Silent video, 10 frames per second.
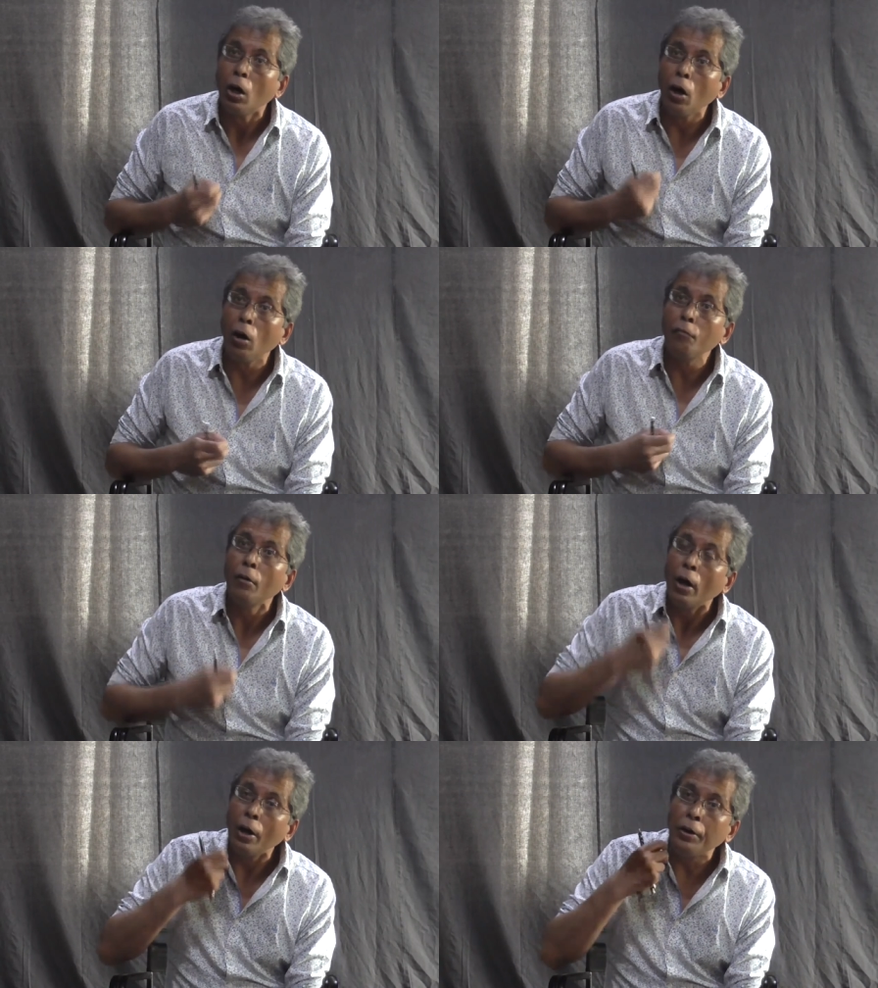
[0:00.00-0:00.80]
of
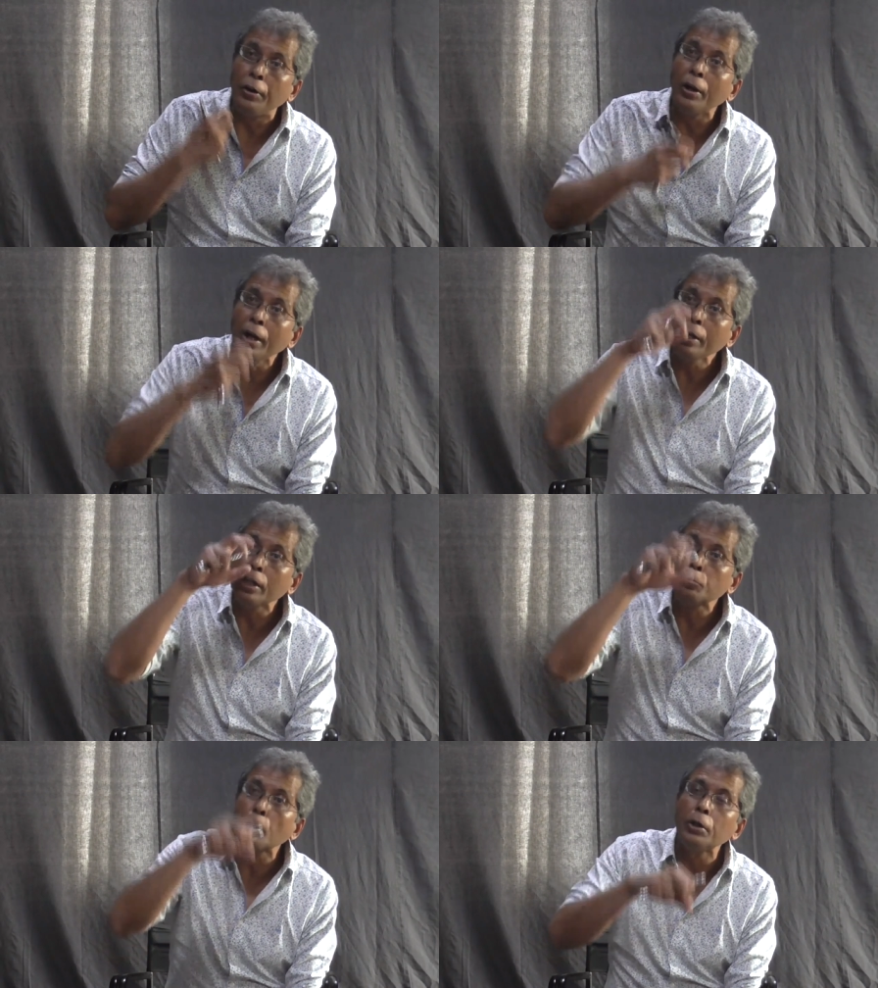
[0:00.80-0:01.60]
a direct
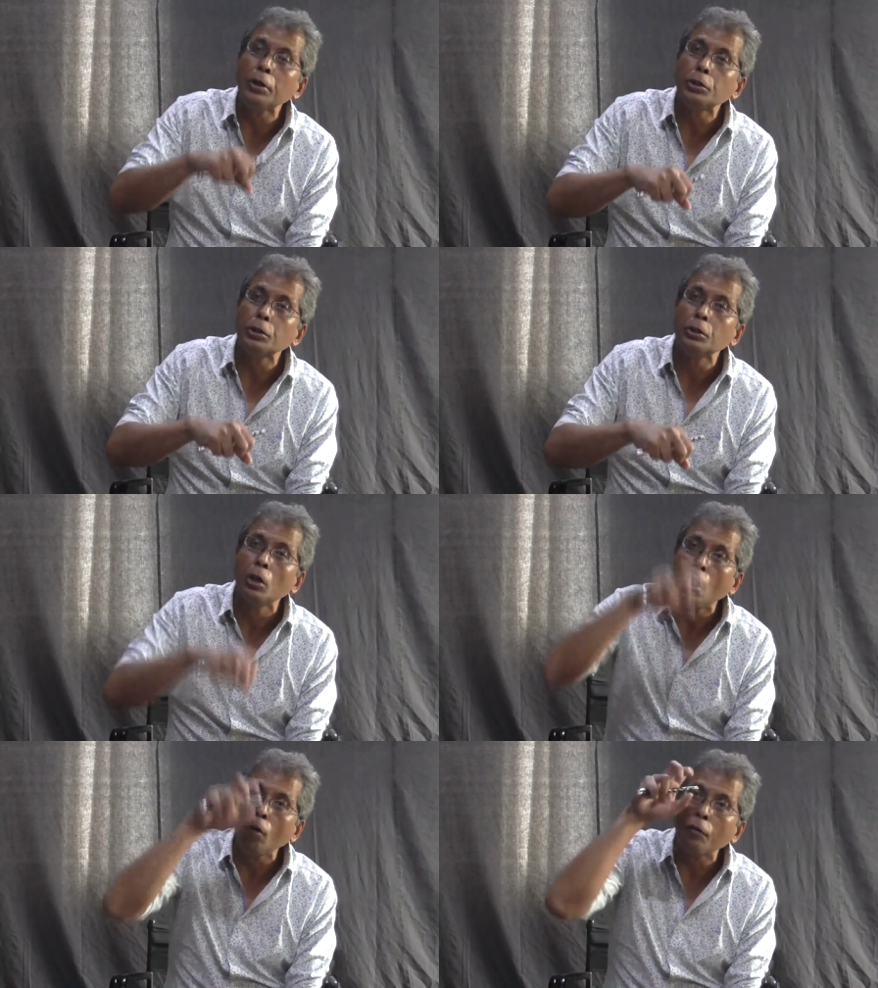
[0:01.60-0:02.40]
exploitation
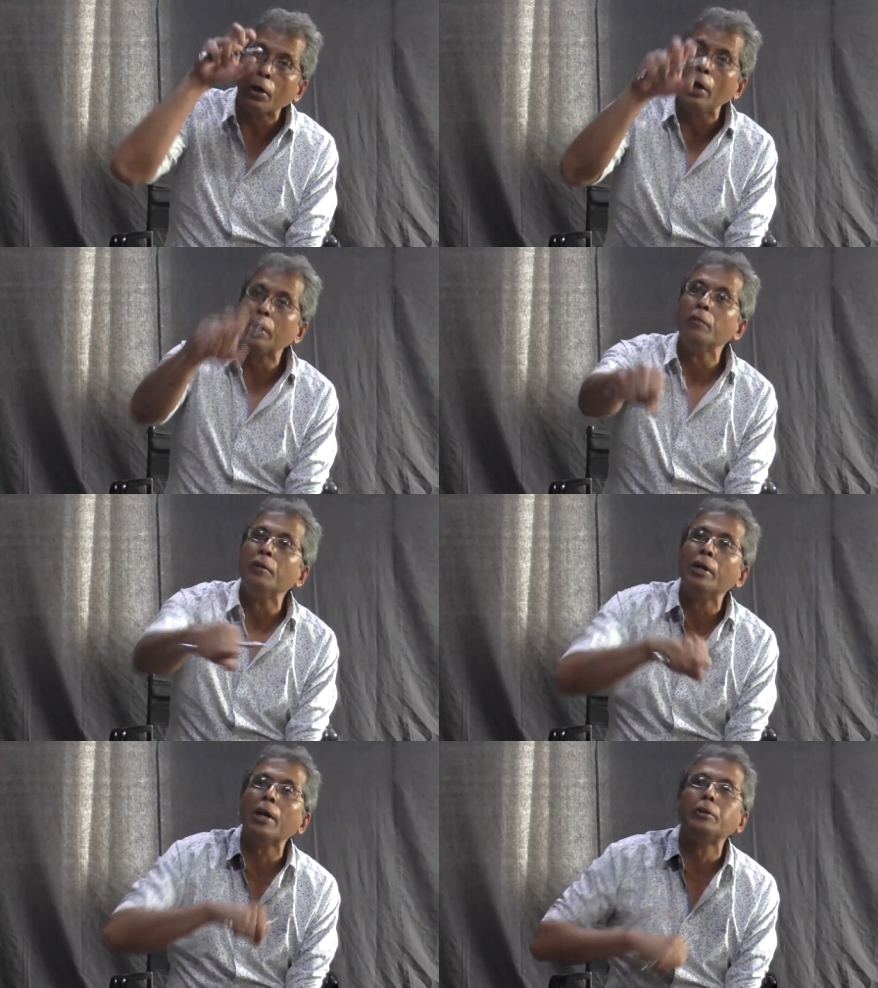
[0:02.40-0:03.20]
of the collective
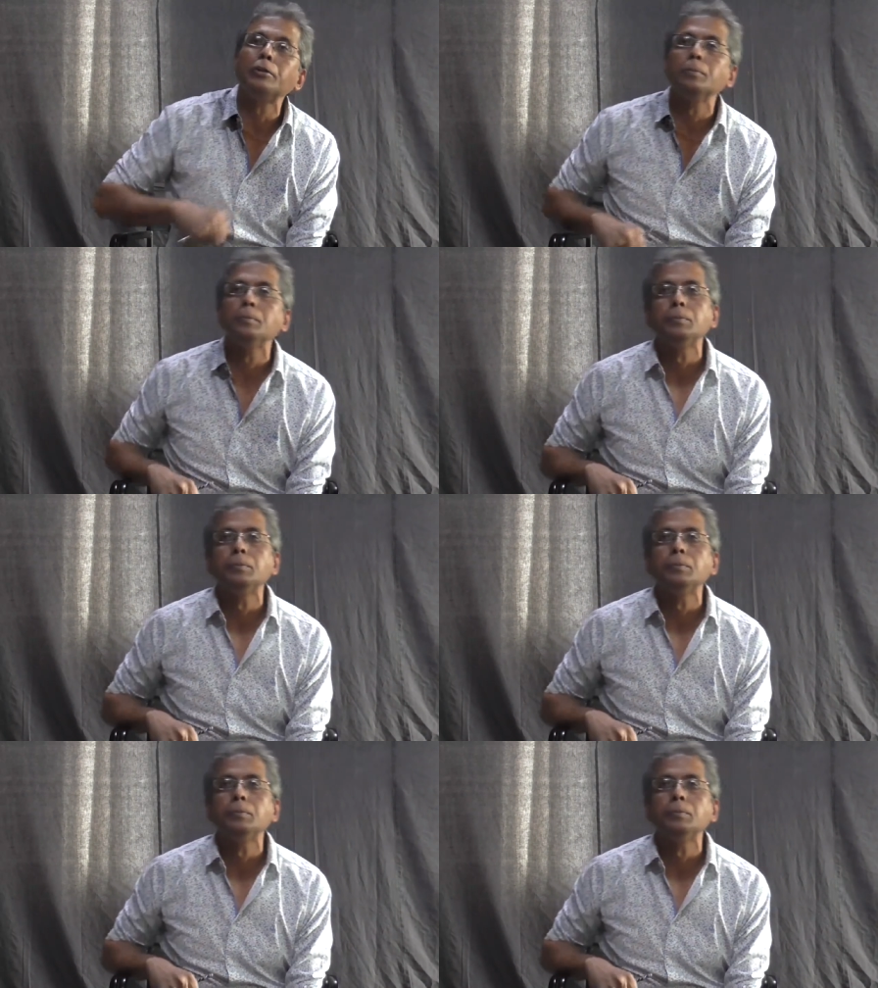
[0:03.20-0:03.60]
intellect.